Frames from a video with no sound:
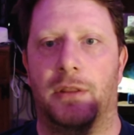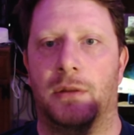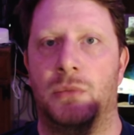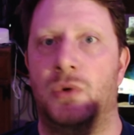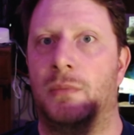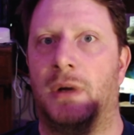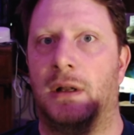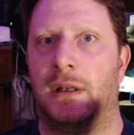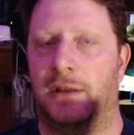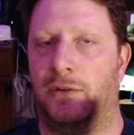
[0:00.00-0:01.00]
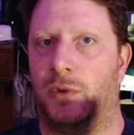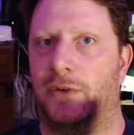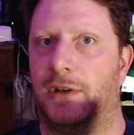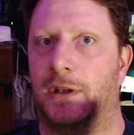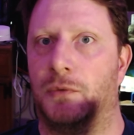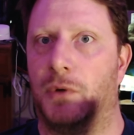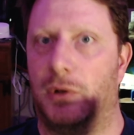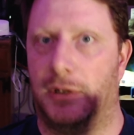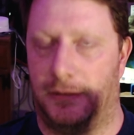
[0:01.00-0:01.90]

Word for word: the moonball is once again rolling.